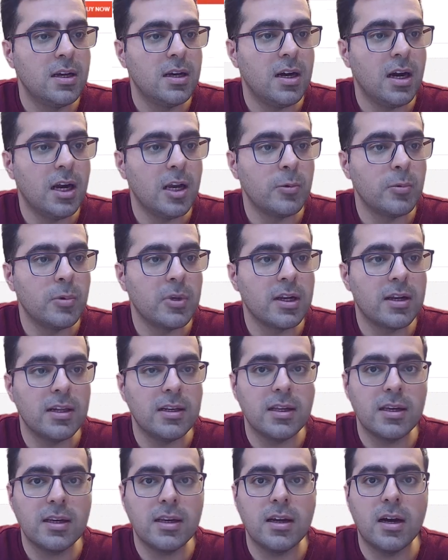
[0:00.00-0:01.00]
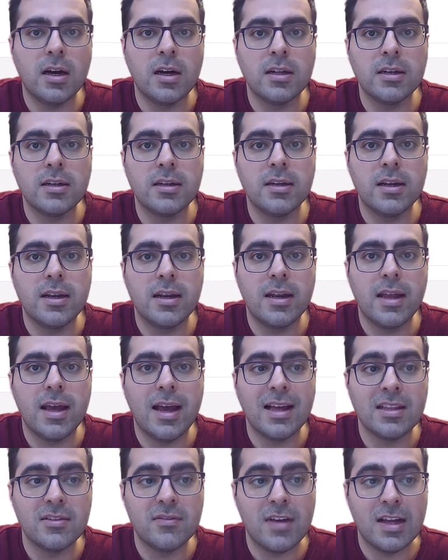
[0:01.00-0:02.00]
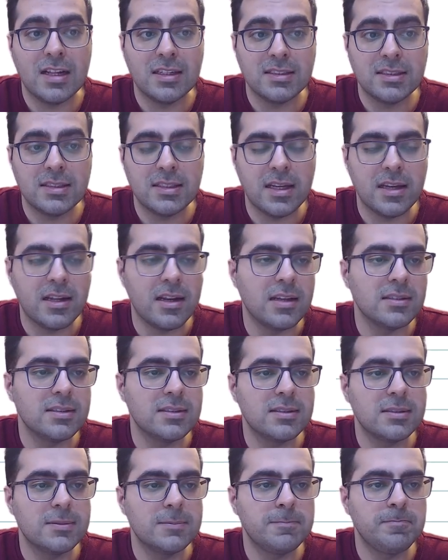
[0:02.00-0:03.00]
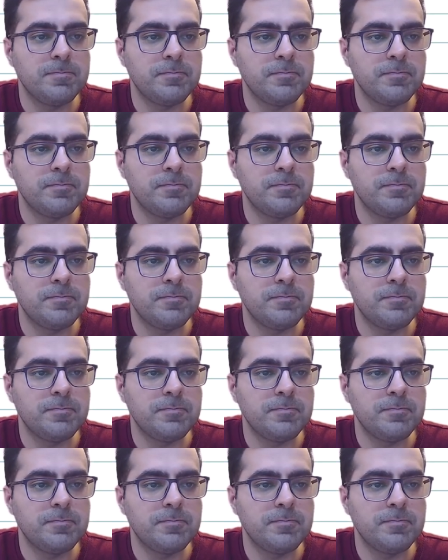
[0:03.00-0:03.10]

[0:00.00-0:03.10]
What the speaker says: I will click on Advanced DNS.